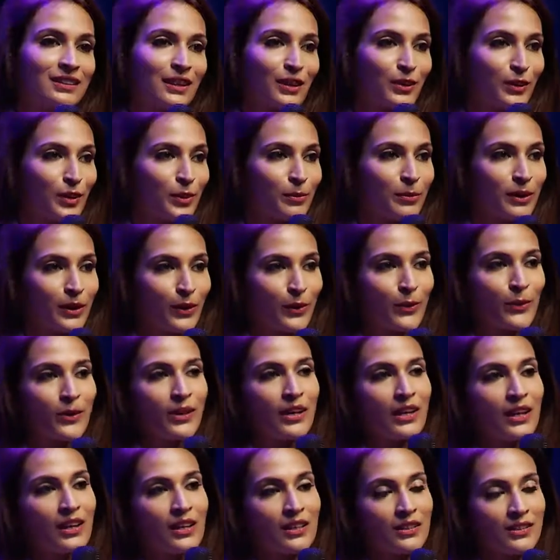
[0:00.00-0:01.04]
are going to be
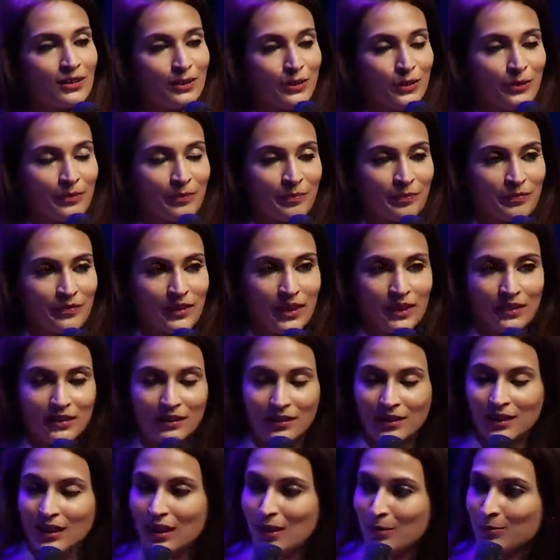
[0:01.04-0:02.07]
okay. So that's
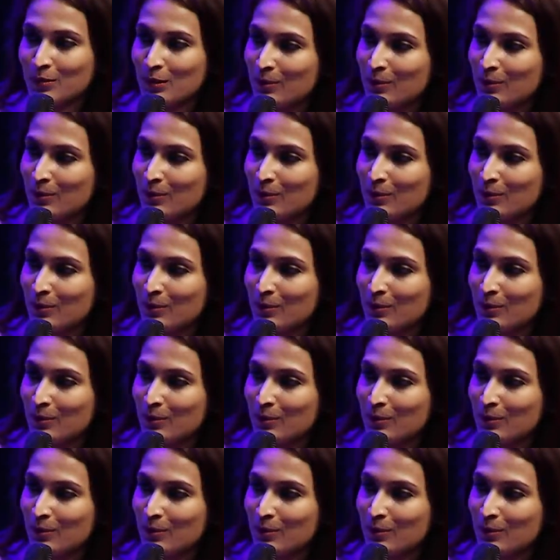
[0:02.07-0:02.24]
the apple